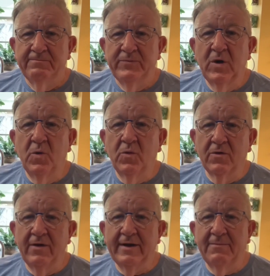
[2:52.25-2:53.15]
No
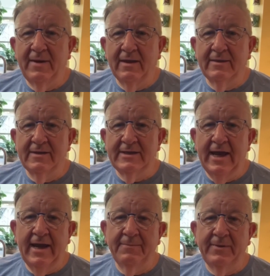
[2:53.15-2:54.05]
worrying about the
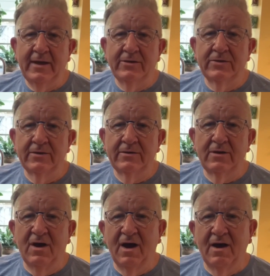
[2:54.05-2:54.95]
tank being turned
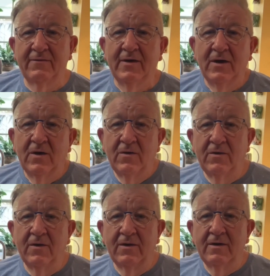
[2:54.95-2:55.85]
off
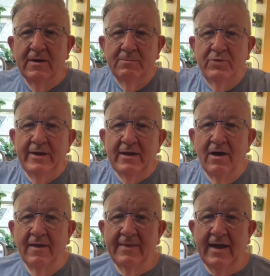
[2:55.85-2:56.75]
or putting
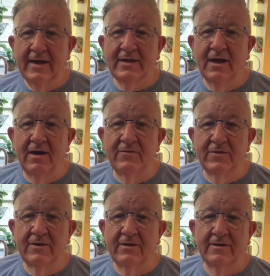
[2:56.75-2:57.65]
on that
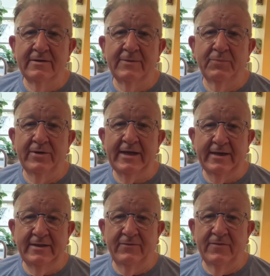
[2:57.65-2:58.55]
cover to
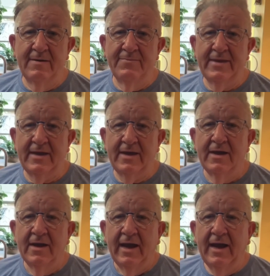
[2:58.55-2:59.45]
protect it from the
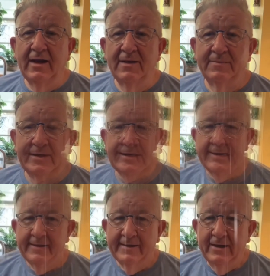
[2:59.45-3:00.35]
elements.